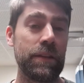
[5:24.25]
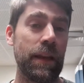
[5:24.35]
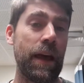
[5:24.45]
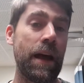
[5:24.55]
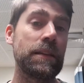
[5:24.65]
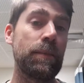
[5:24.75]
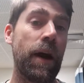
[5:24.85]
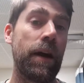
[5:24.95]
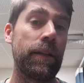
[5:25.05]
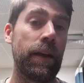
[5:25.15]
the last
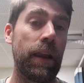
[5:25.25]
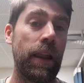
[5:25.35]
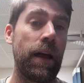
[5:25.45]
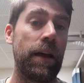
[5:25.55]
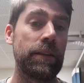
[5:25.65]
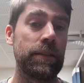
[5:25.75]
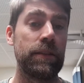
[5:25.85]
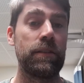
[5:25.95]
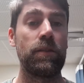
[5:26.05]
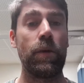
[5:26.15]
part of the class
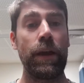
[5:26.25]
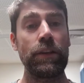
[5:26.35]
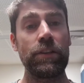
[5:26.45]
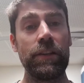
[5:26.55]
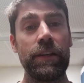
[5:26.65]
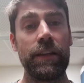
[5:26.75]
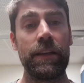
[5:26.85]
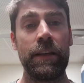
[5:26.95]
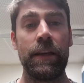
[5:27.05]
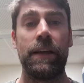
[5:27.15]
is to actually